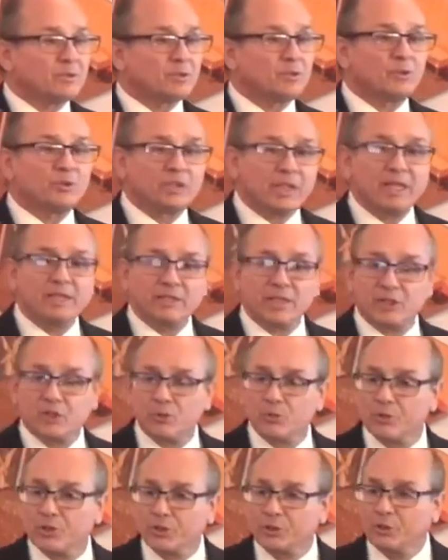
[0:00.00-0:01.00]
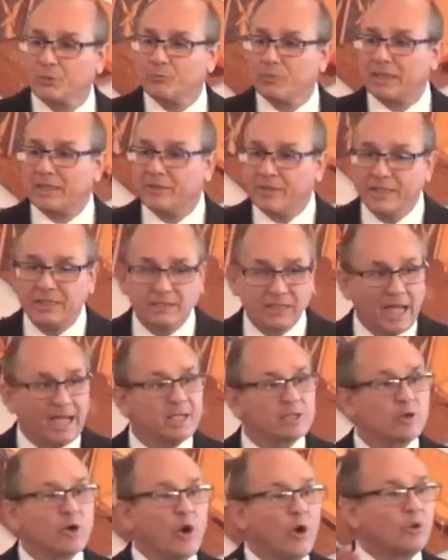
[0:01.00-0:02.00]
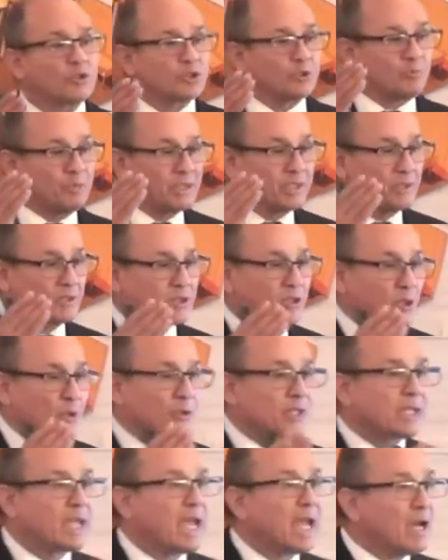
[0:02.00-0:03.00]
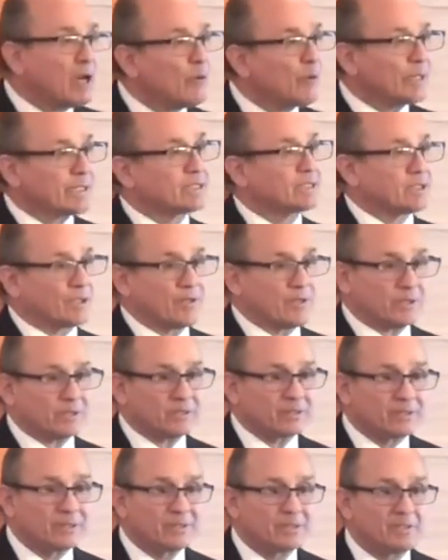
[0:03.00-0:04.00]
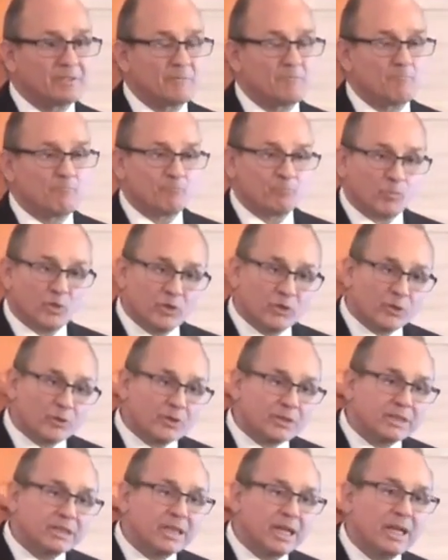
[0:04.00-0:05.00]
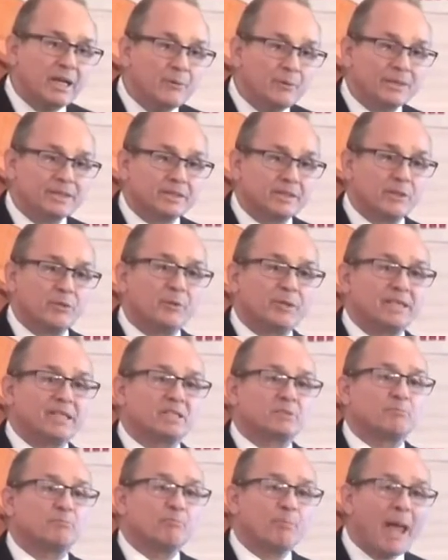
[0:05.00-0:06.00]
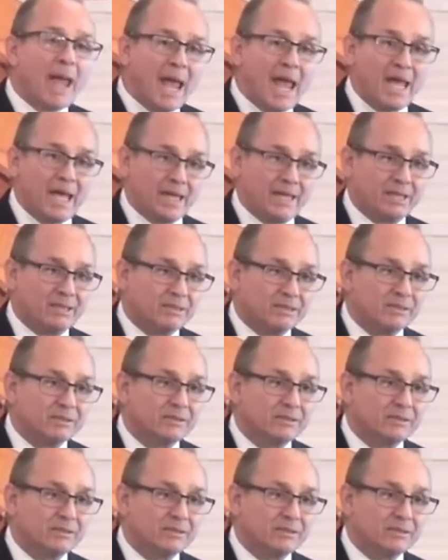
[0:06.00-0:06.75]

to think that you were going to be this. I called you because your character, your character is bad.